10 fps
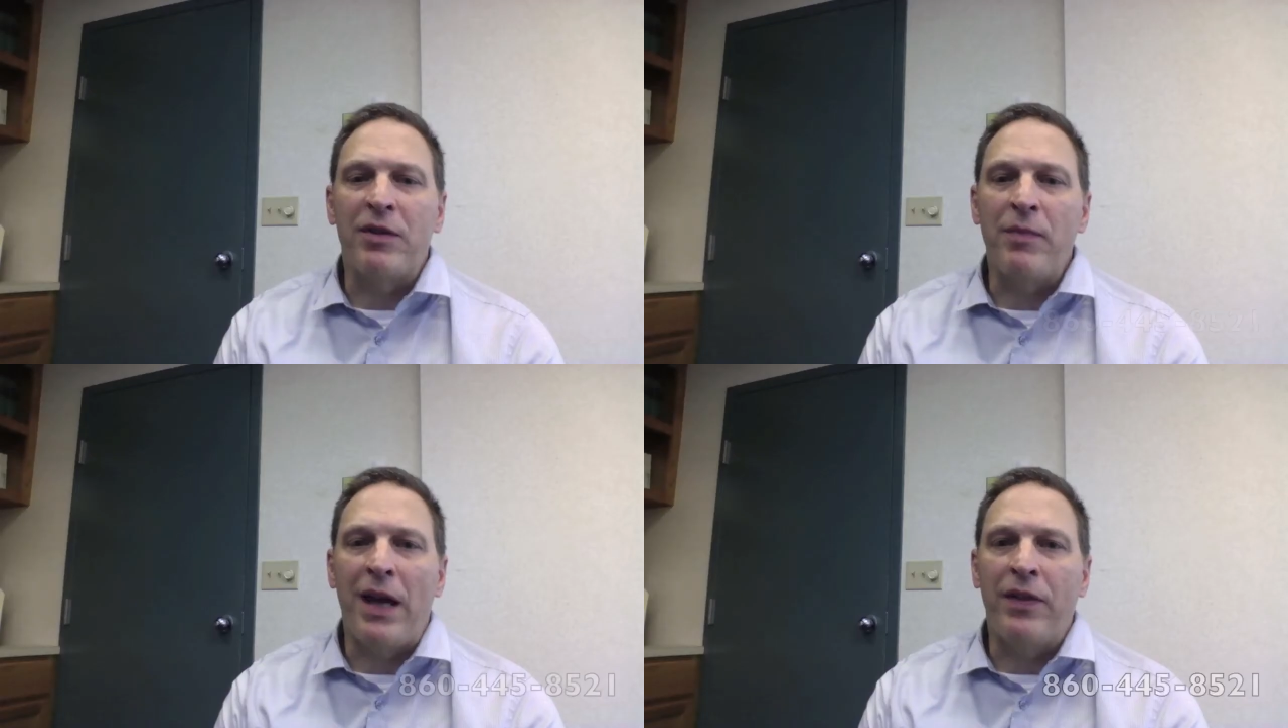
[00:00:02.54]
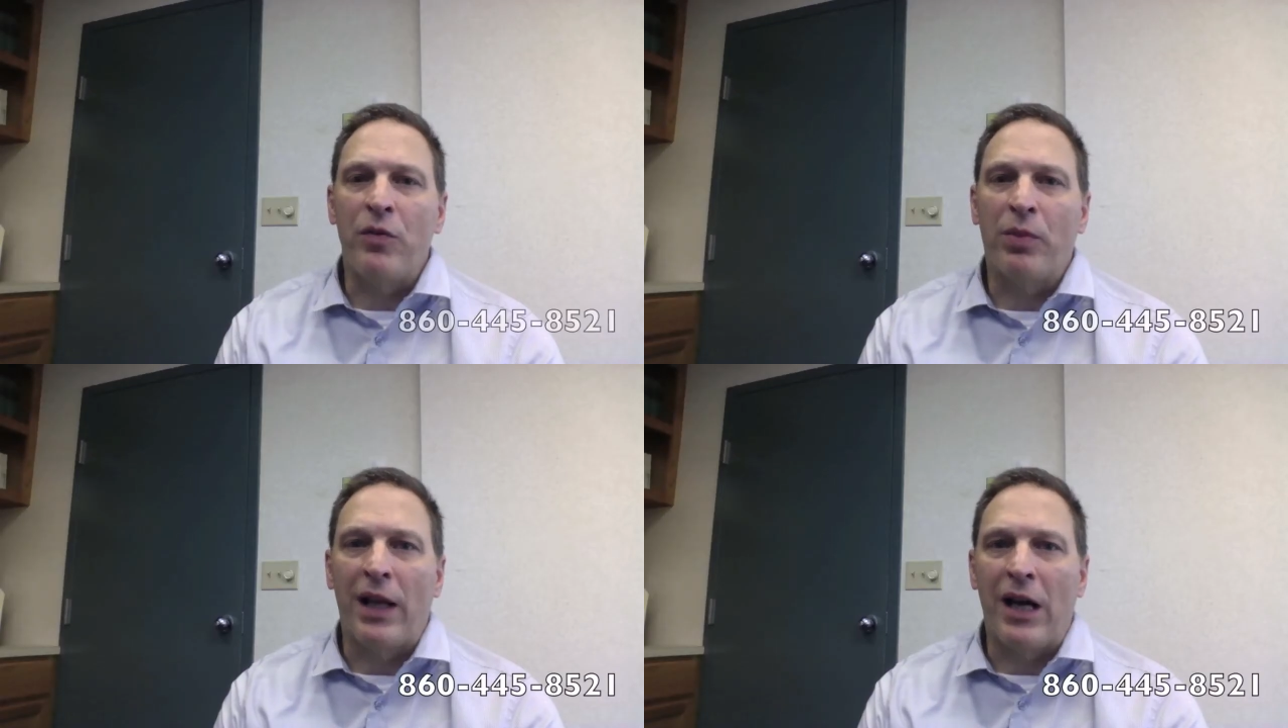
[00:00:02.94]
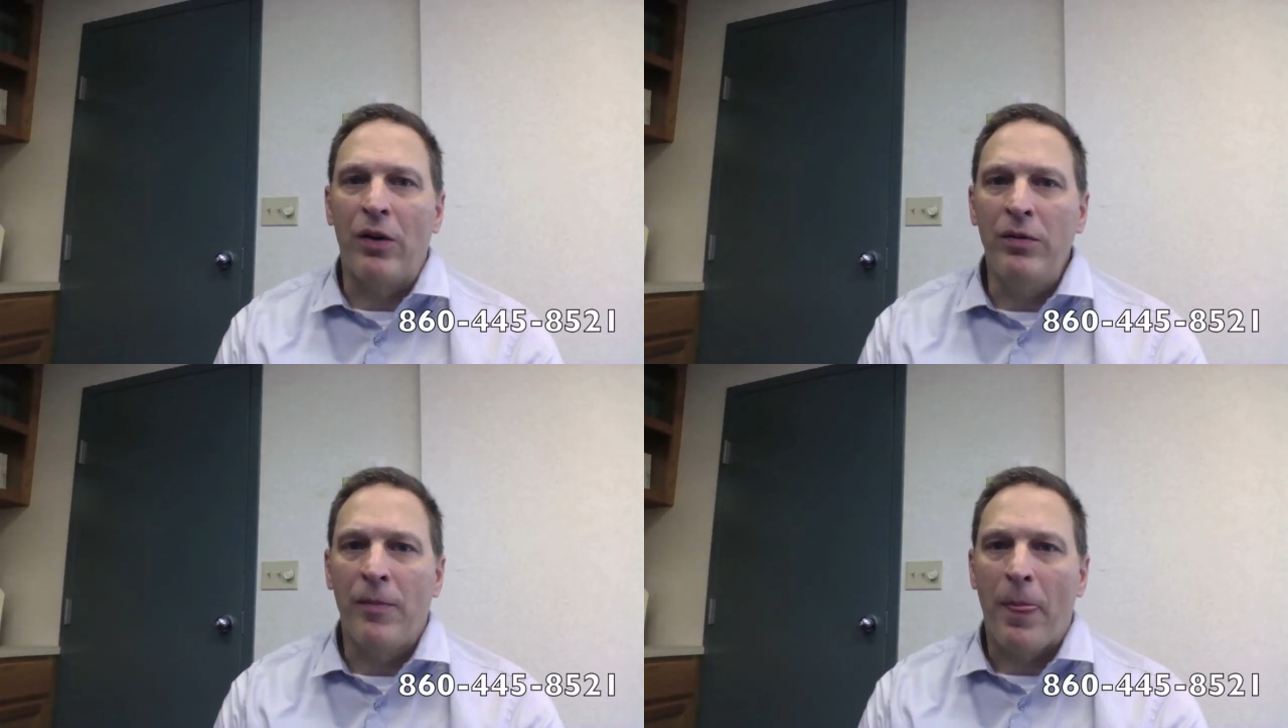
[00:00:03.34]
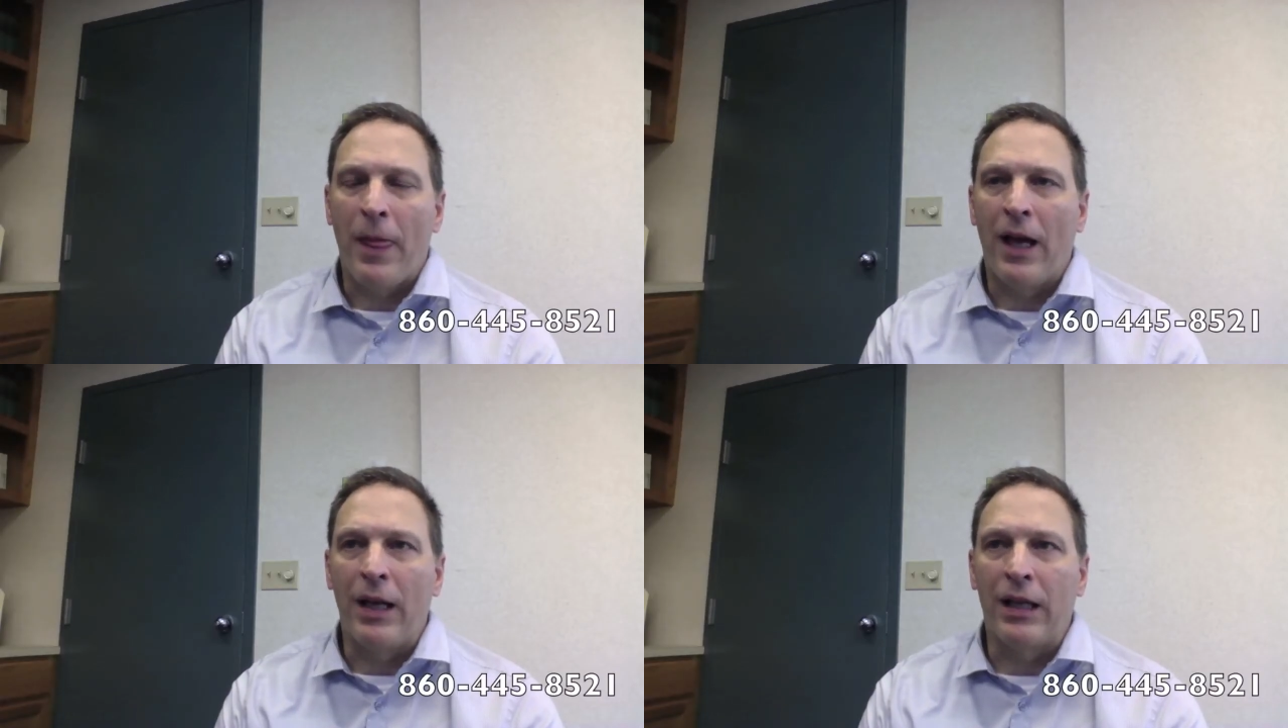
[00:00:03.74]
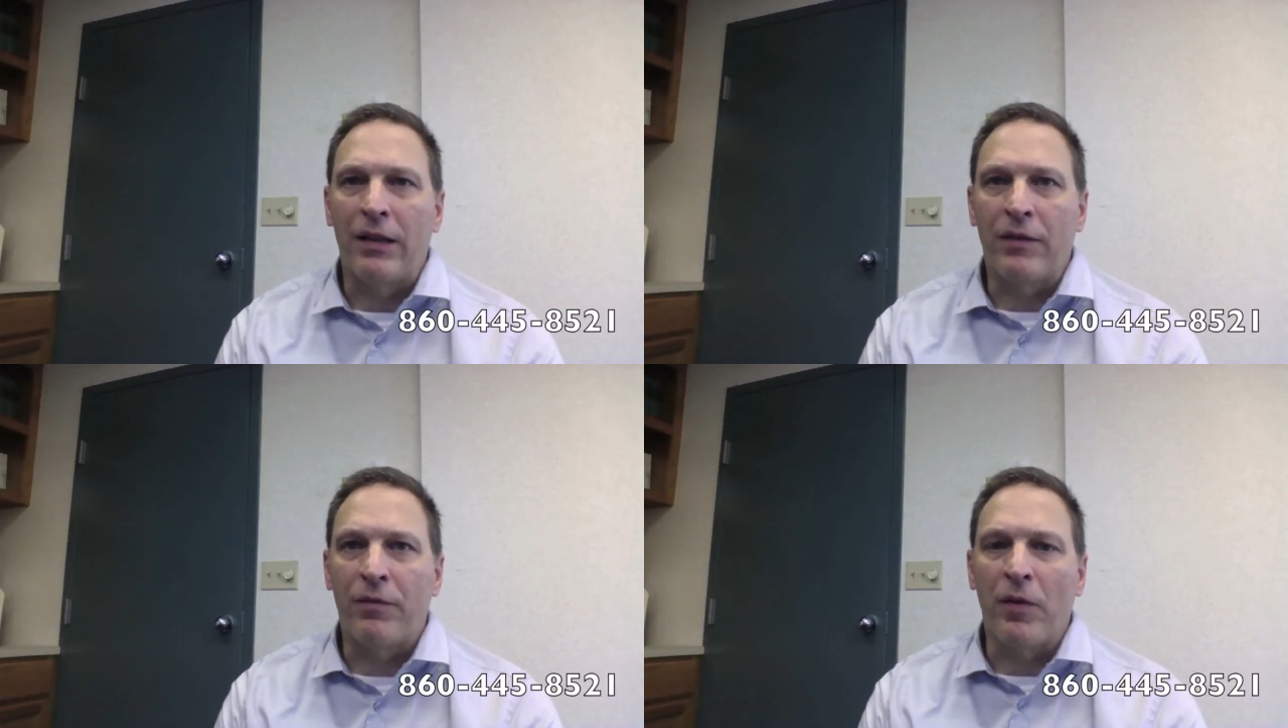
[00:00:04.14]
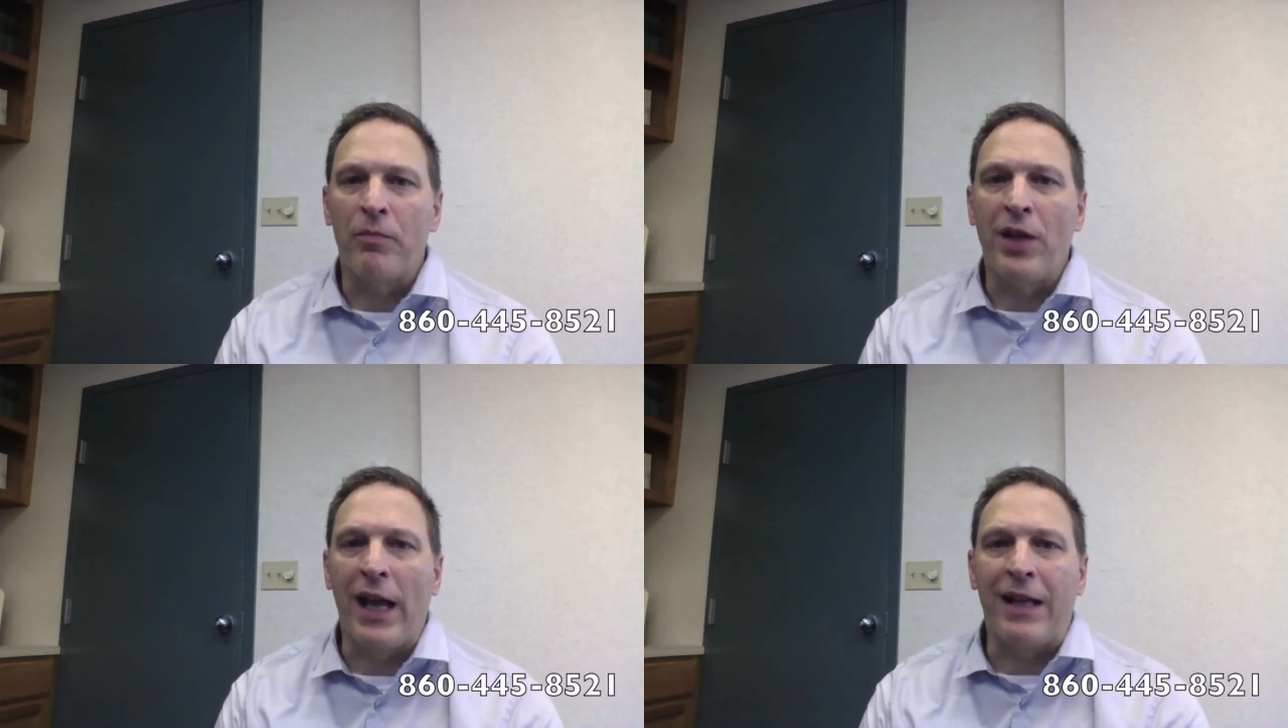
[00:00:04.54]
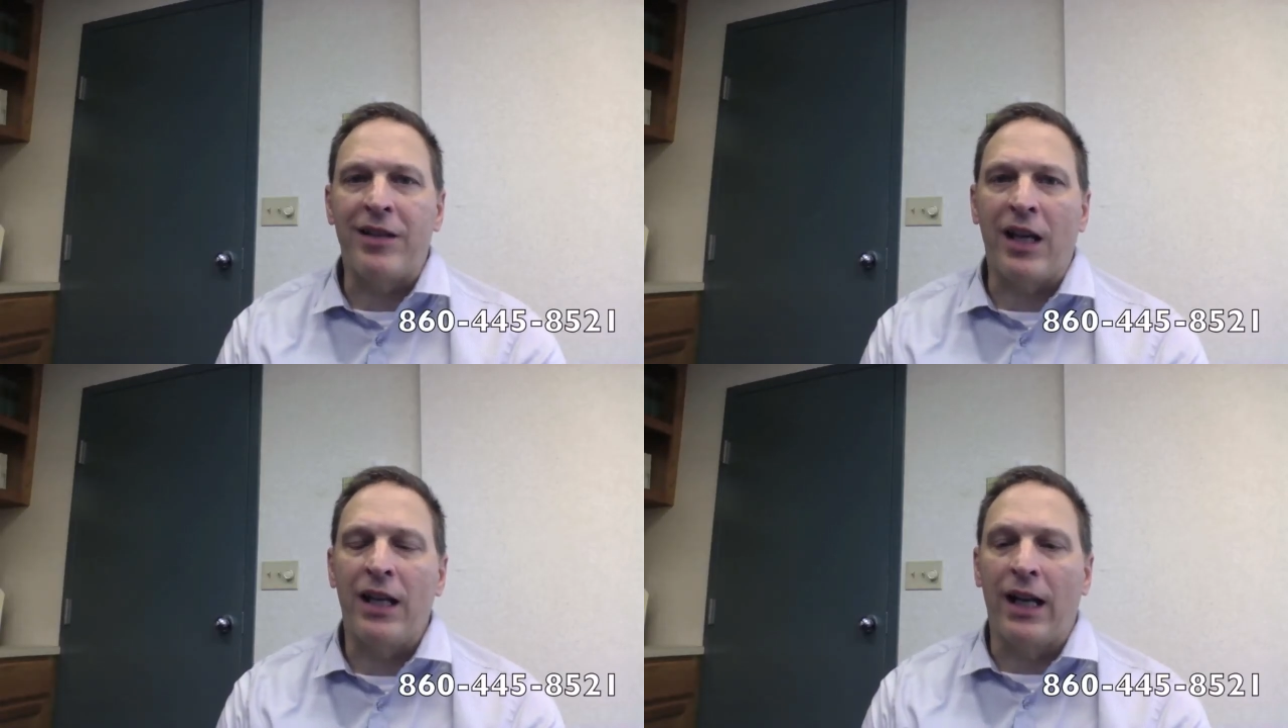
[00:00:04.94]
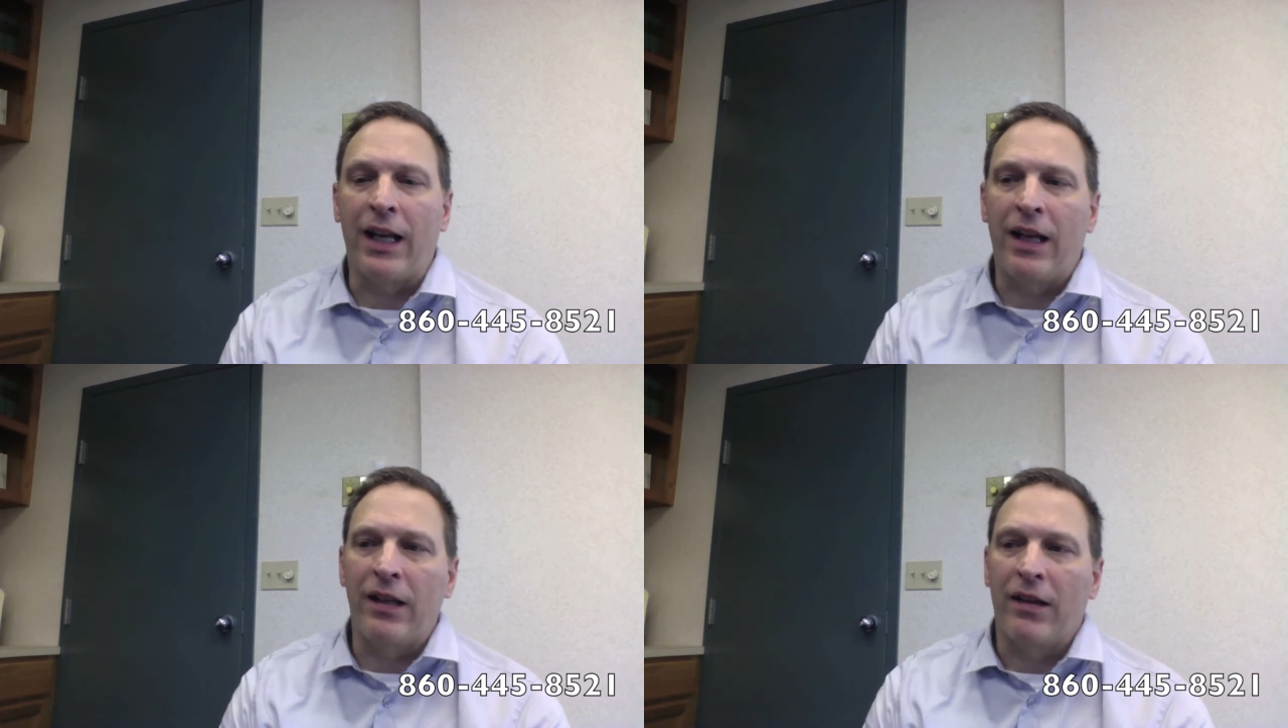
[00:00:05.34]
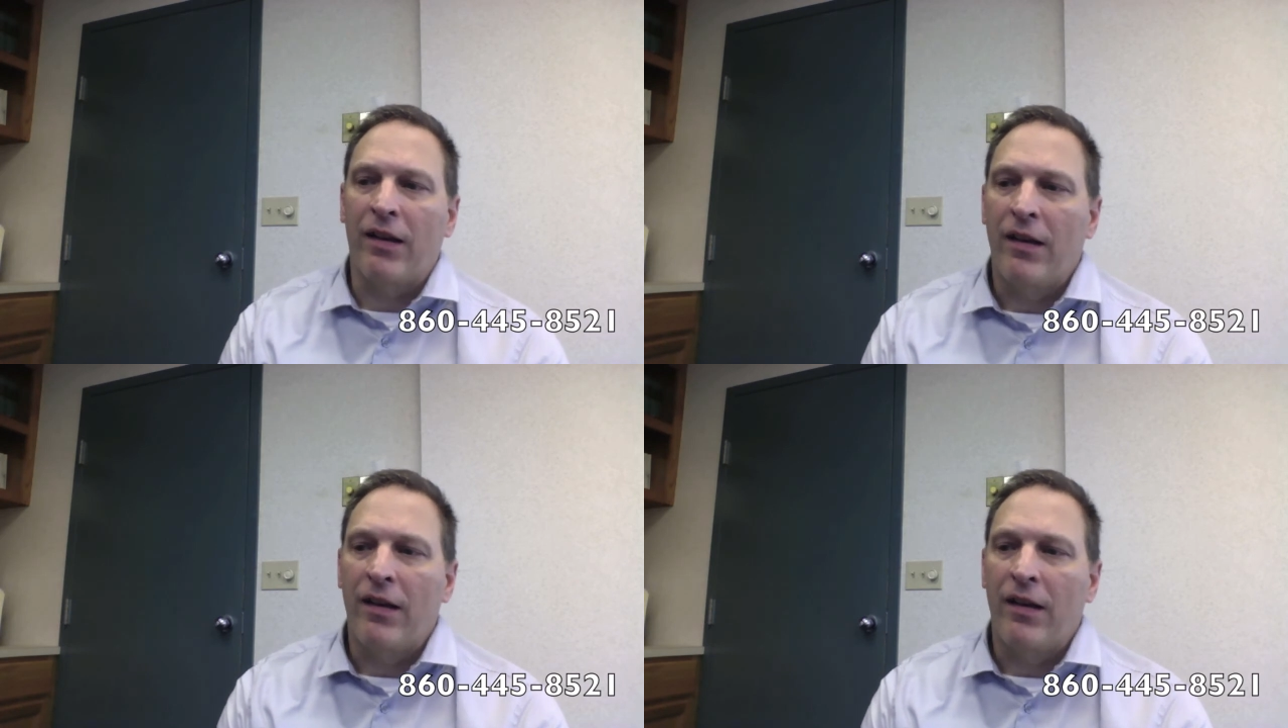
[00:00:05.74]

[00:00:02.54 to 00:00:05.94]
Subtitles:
Matthew Blau. I'm from Niantic, Connecticut,